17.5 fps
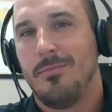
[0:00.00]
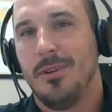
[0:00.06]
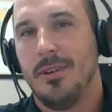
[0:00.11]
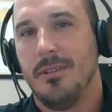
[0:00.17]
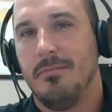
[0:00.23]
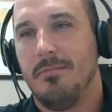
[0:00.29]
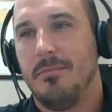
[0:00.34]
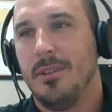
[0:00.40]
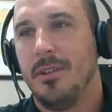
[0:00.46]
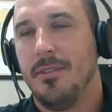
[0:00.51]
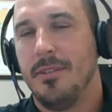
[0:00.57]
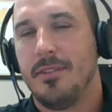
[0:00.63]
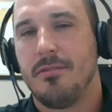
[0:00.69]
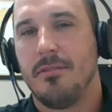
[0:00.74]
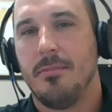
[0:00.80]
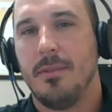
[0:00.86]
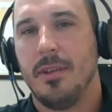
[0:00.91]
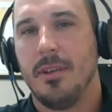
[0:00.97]
But, you know,
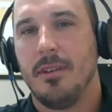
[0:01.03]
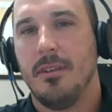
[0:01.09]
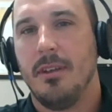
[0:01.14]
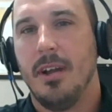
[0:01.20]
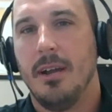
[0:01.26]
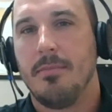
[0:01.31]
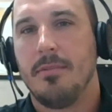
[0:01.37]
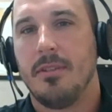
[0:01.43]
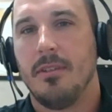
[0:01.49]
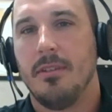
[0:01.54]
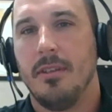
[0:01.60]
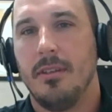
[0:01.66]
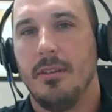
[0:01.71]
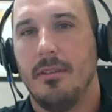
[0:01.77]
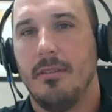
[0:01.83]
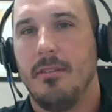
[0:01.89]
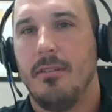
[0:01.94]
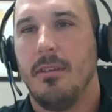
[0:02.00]
this would be a good option
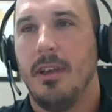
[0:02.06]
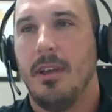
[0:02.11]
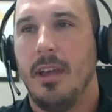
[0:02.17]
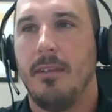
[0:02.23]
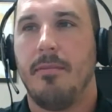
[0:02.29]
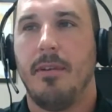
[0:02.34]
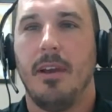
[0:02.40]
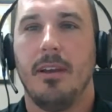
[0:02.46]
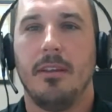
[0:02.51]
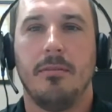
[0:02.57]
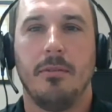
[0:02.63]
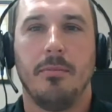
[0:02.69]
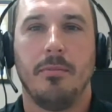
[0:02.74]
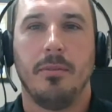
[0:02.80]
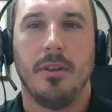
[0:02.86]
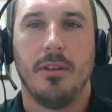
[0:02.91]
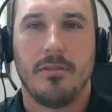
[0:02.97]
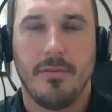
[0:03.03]
that I have had to
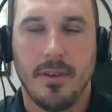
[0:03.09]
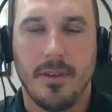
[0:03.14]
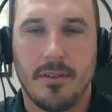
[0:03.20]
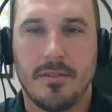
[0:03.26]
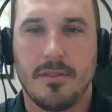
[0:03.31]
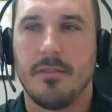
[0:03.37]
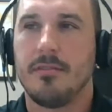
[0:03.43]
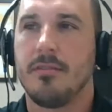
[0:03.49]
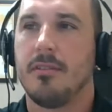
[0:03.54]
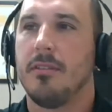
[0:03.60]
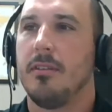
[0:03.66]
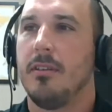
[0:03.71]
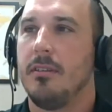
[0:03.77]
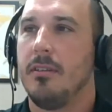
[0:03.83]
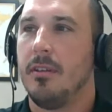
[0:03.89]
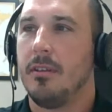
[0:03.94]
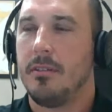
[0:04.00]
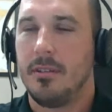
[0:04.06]
replace fixtures and
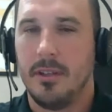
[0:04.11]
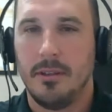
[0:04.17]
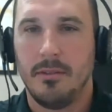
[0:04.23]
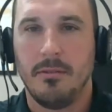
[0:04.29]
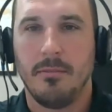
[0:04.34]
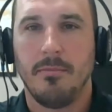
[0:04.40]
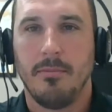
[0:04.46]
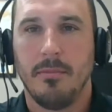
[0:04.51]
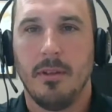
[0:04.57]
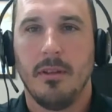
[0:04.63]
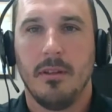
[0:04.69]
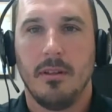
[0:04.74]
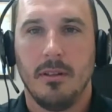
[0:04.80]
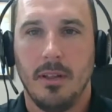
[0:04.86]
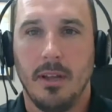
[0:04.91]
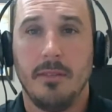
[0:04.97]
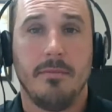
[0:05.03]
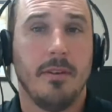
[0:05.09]
done clean room
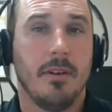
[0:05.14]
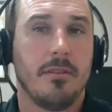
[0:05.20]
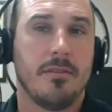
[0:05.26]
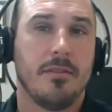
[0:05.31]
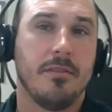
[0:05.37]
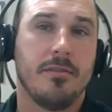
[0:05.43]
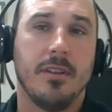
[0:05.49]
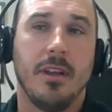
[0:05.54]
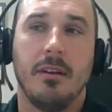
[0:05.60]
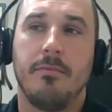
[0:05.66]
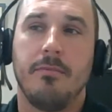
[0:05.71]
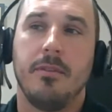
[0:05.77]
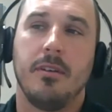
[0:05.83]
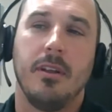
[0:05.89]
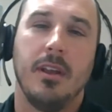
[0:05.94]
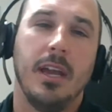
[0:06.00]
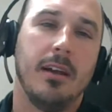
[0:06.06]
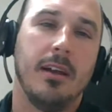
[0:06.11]
light fixtures. Now, if
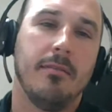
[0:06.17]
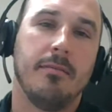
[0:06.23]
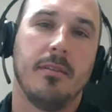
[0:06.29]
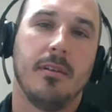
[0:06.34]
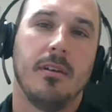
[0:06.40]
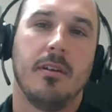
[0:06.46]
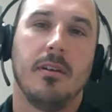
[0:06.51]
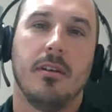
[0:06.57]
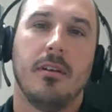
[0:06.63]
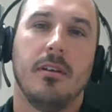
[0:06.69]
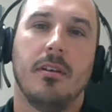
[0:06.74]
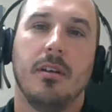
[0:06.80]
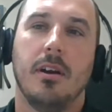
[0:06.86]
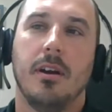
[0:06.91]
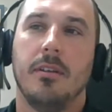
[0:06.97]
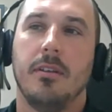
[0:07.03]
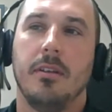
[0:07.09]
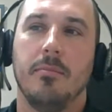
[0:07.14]
you could have
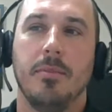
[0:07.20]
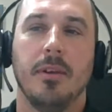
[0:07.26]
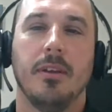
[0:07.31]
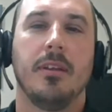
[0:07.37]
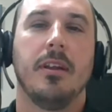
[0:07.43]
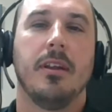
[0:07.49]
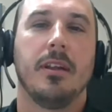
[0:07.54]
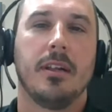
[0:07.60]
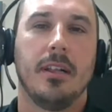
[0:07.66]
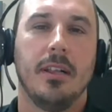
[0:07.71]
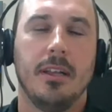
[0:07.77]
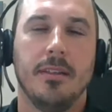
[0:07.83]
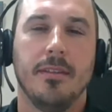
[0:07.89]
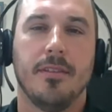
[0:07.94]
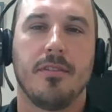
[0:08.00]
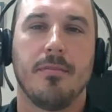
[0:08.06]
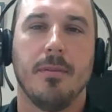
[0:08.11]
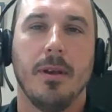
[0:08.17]
the ability to
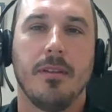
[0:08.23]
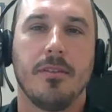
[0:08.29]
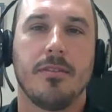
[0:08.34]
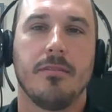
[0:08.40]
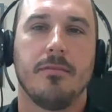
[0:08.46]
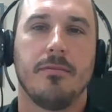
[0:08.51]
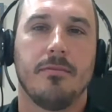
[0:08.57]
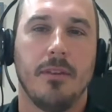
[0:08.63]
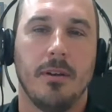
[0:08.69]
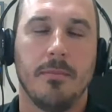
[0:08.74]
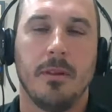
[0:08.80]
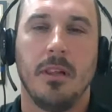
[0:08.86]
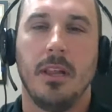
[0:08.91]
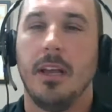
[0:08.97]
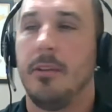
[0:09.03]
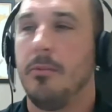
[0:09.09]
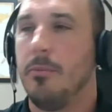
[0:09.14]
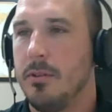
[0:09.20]
clean the space from the
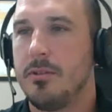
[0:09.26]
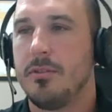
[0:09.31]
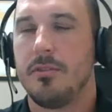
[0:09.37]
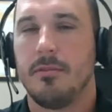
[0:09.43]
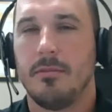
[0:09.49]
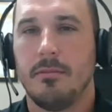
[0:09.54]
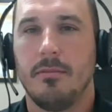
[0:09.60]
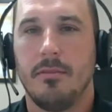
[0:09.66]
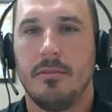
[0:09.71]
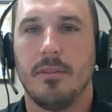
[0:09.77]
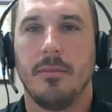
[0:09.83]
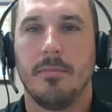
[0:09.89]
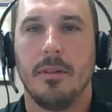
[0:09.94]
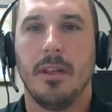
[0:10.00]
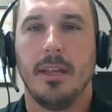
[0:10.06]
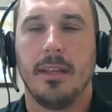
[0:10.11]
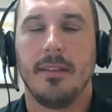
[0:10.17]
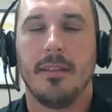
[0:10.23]
light, which
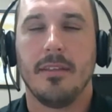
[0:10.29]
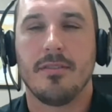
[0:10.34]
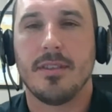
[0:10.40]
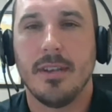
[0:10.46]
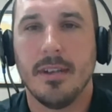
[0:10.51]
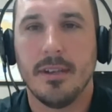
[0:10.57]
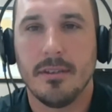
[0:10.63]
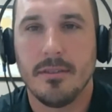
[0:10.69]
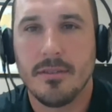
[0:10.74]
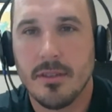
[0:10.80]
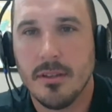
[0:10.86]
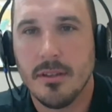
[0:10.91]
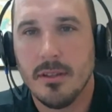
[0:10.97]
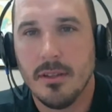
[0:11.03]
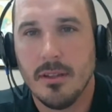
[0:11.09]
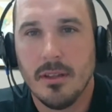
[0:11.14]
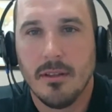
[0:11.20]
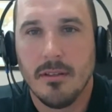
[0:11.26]
something like this does,
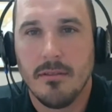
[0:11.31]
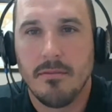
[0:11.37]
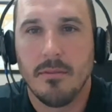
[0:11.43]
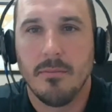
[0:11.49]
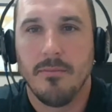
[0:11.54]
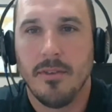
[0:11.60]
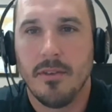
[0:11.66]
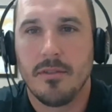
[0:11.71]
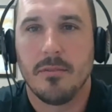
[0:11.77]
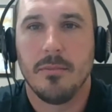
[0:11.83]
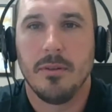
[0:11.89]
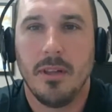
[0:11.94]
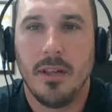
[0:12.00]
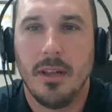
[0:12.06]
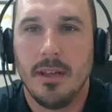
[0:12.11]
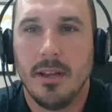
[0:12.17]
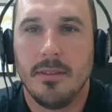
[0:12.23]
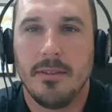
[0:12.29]
from
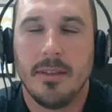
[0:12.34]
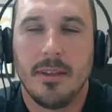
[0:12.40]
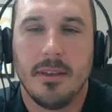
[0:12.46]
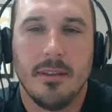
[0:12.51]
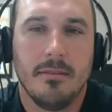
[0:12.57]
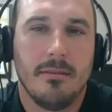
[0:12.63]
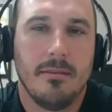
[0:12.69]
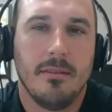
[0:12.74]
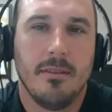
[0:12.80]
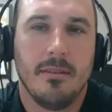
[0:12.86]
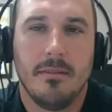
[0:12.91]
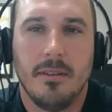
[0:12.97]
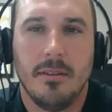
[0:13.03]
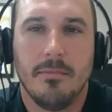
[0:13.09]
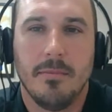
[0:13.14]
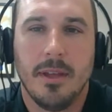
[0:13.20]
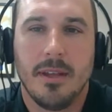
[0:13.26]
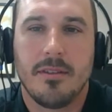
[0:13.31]
visible light, I think
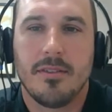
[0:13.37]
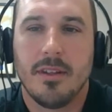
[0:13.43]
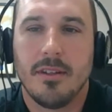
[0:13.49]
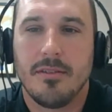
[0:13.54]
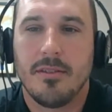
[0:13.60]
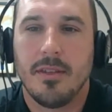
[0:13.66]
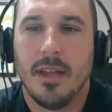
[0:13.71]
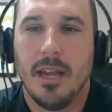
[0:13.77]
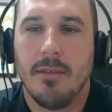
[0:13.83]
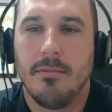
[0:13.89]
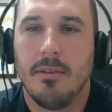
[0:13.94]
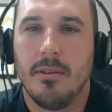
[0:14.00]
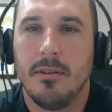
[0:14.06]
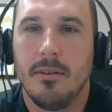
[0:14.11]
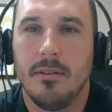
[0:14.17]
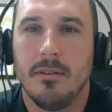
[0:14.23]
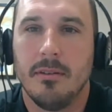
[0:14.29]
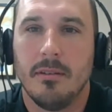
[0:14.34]
it makes sense to have it
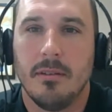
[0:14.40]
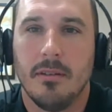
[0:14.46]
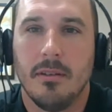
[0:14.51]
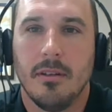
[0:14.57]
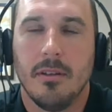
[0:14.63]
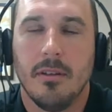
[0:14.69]
in your